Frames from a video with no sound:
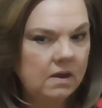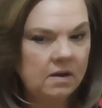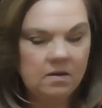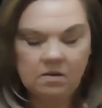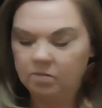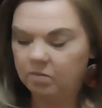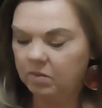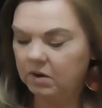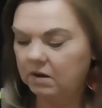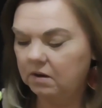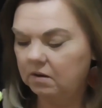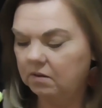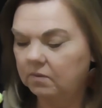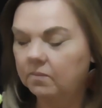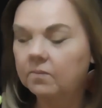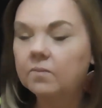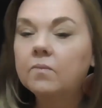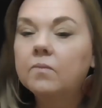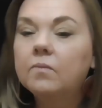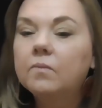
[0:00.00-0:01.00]
That's better.
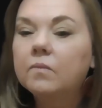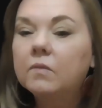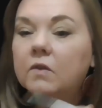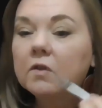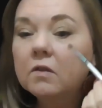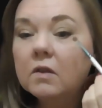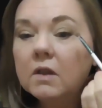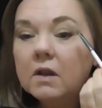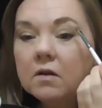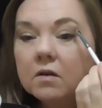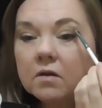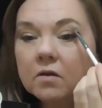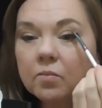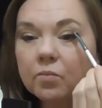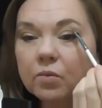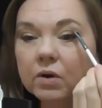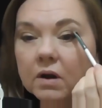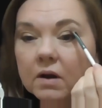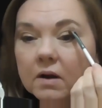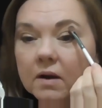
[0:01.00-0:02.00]
Just needed to
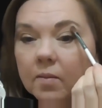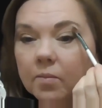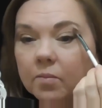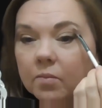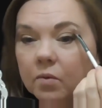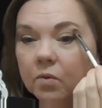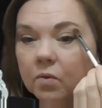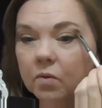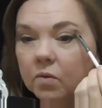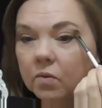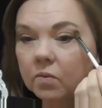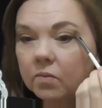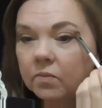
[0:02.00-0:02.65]
bring it up more.